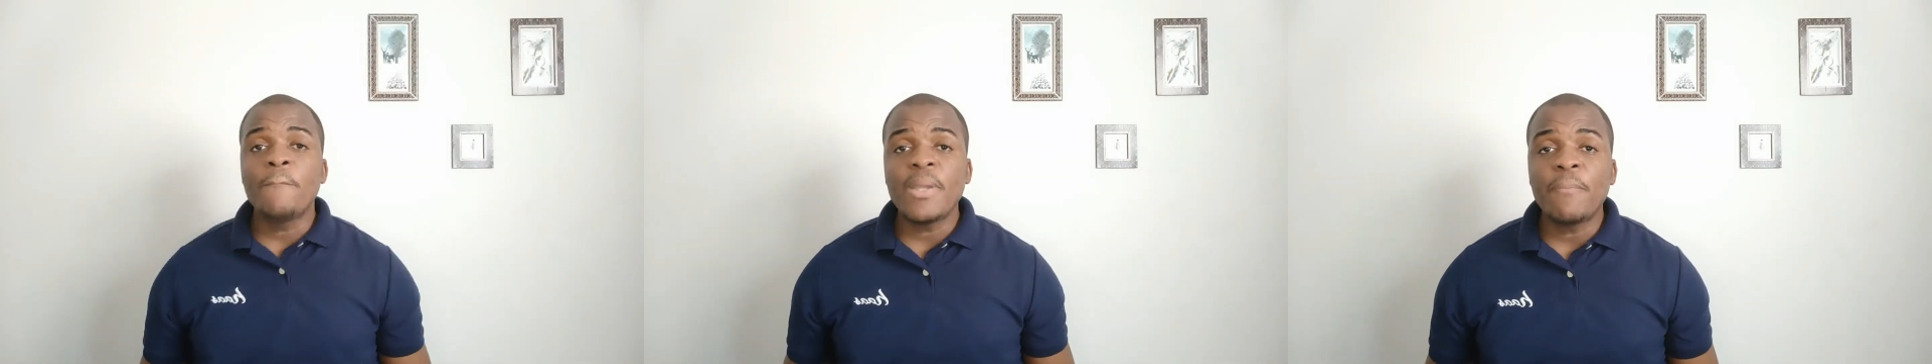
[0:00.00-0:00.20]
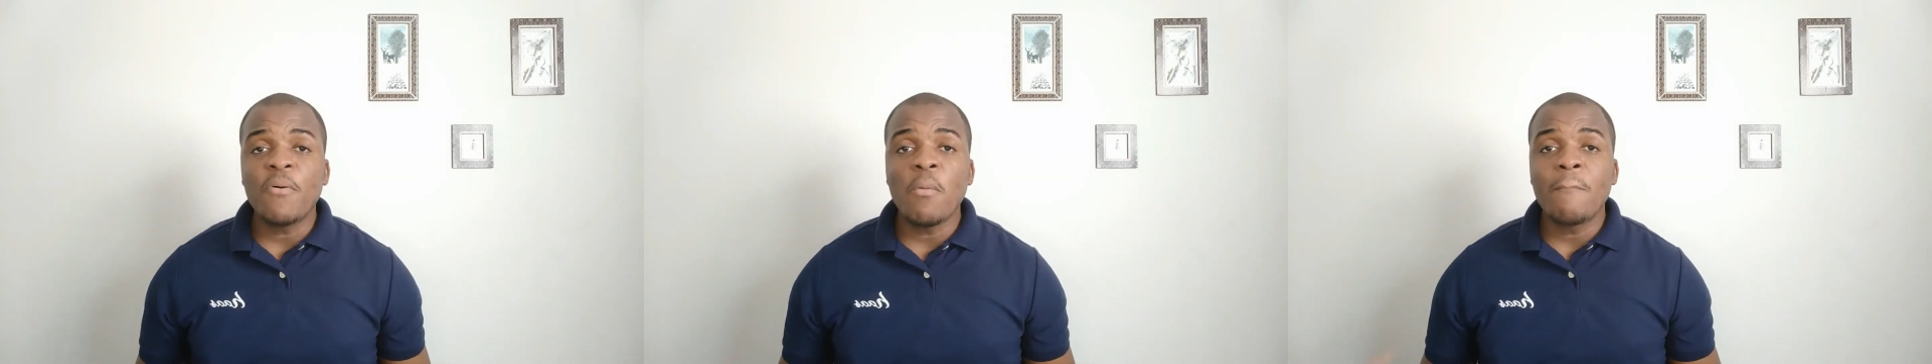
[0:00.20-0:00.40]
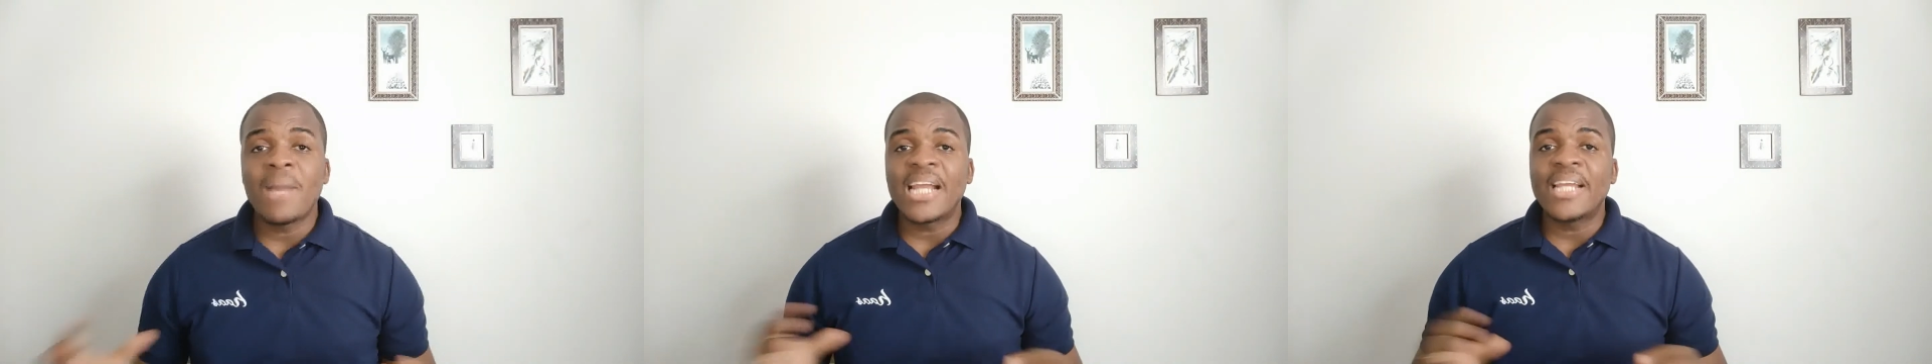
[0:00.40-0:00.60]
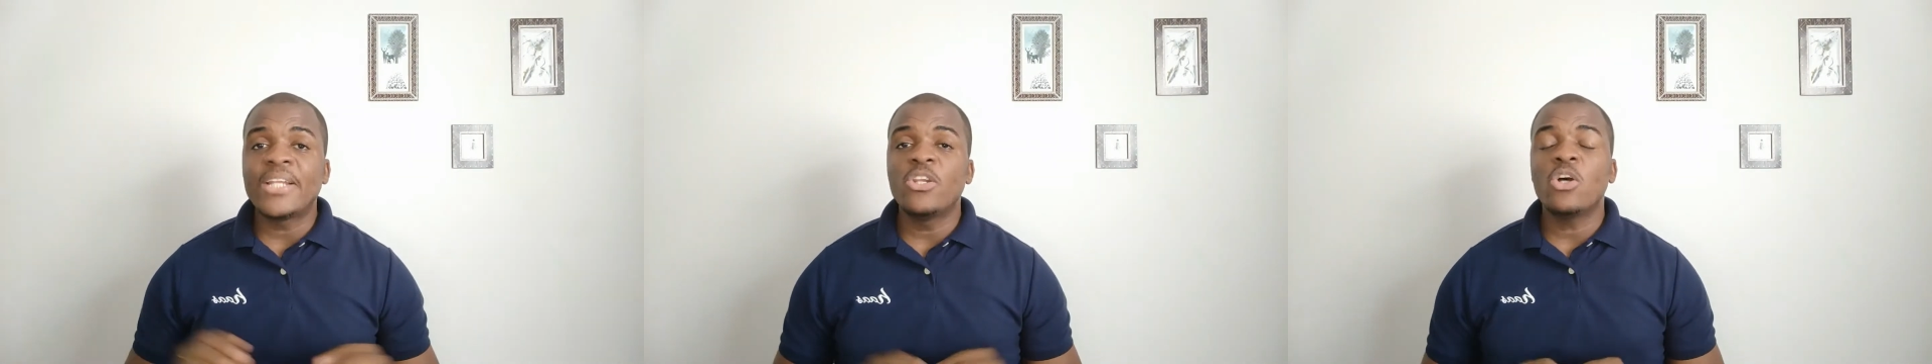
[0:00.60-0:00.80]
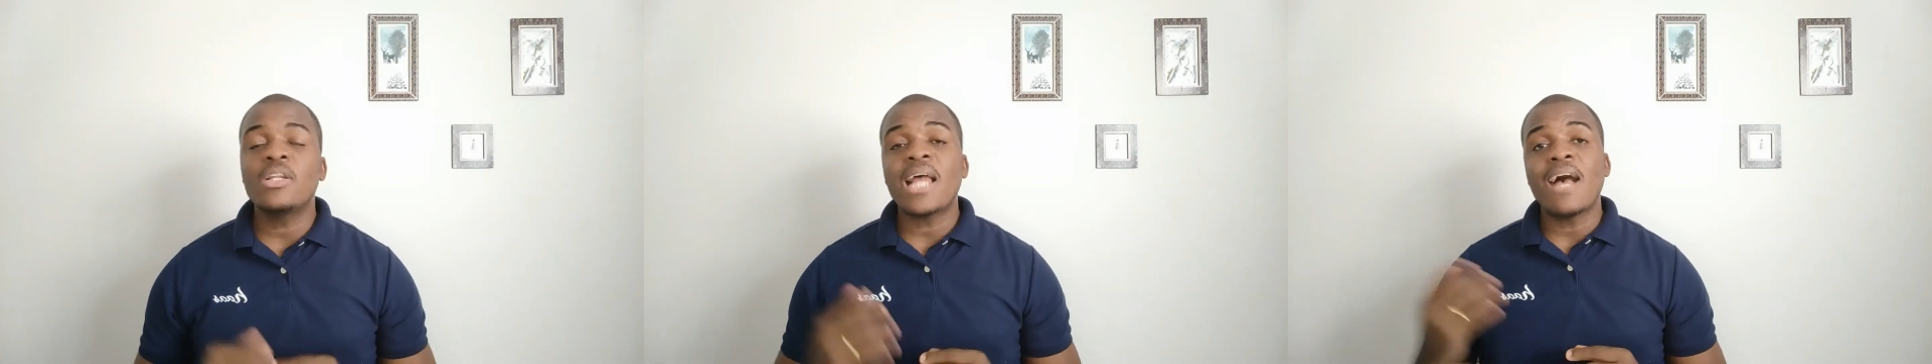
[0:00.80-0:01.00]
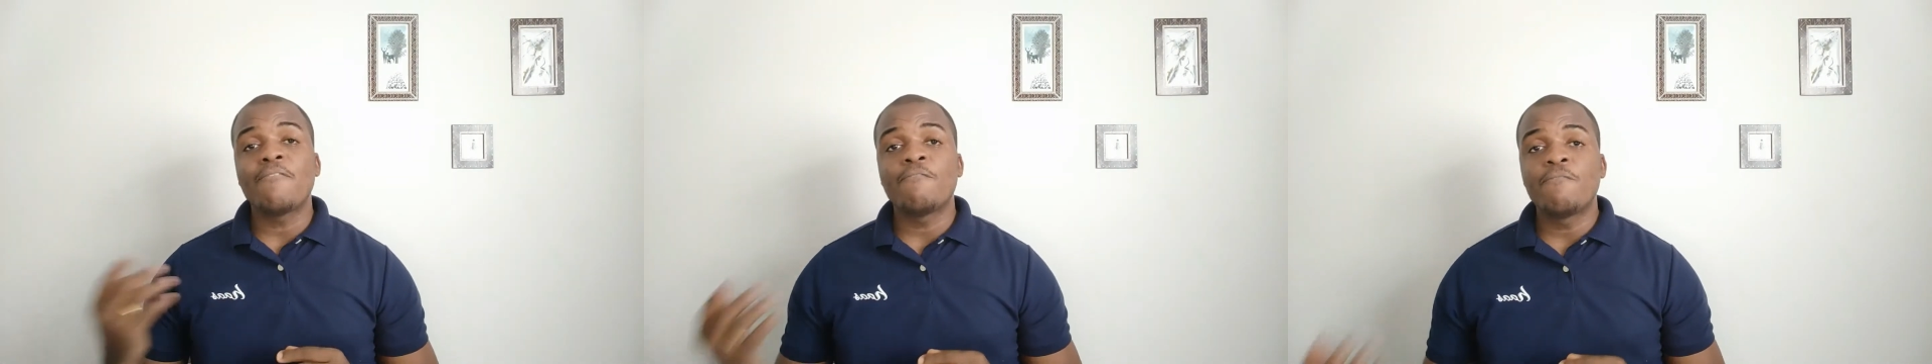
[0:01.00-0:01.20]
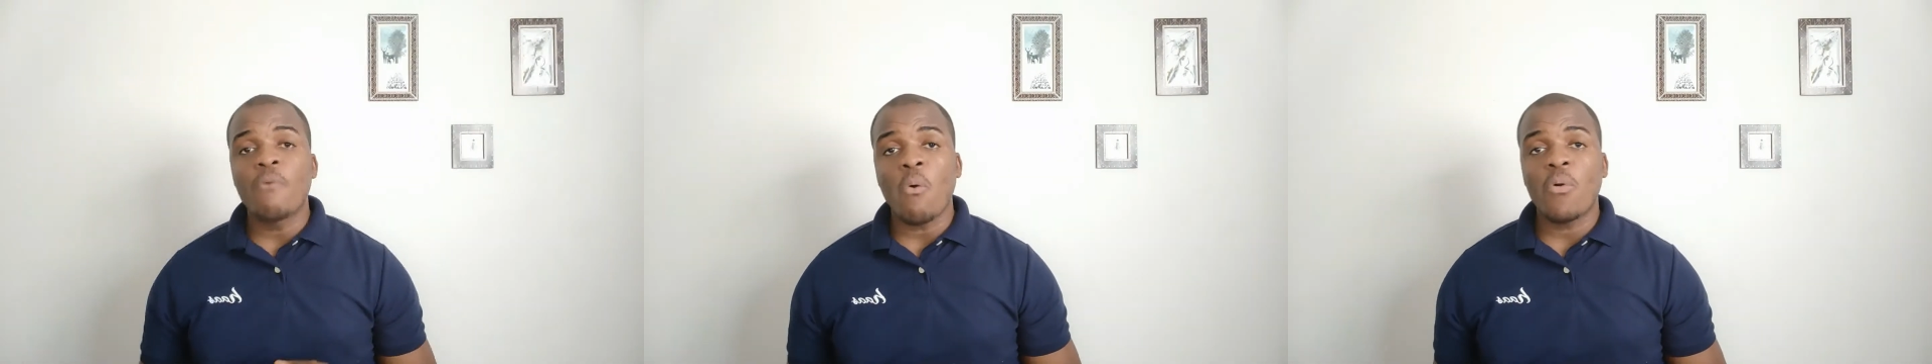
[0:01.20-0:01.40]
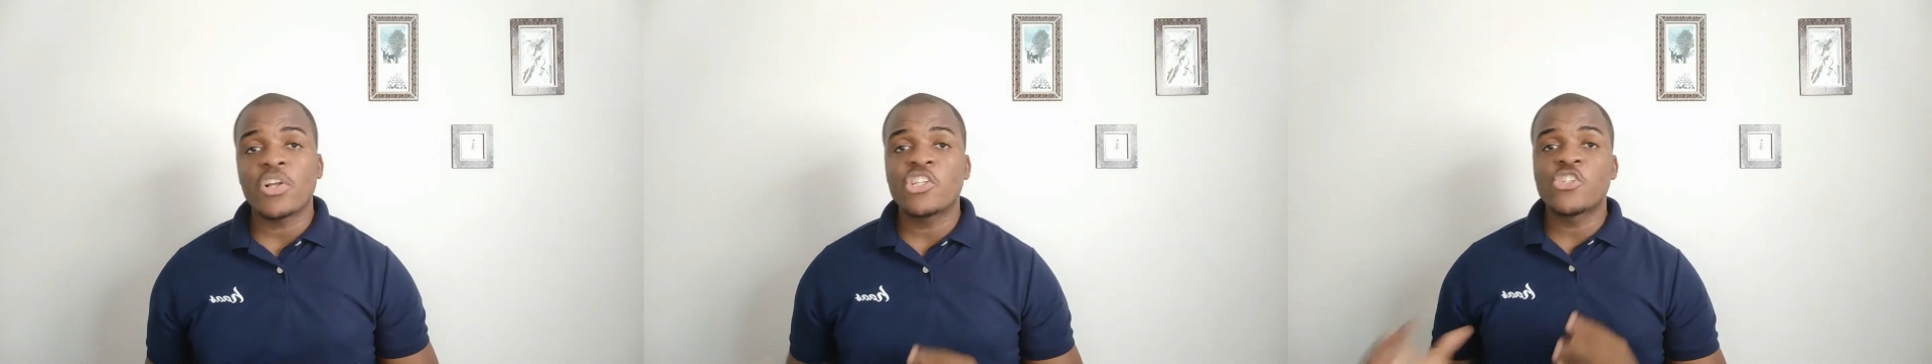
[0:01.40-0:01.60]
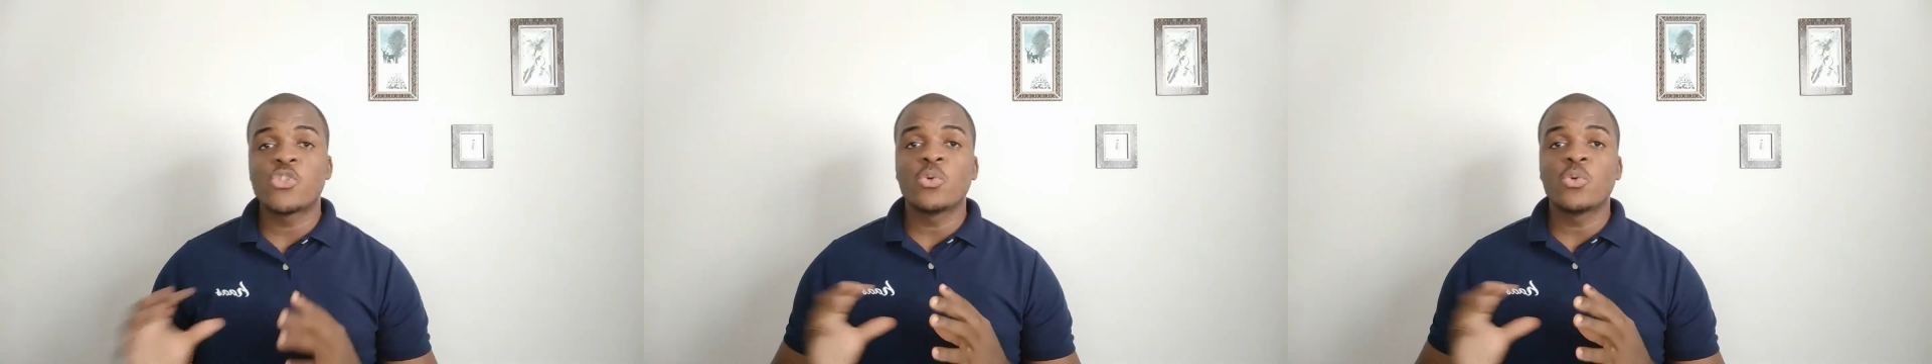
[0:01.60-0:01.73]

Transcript: people might not afford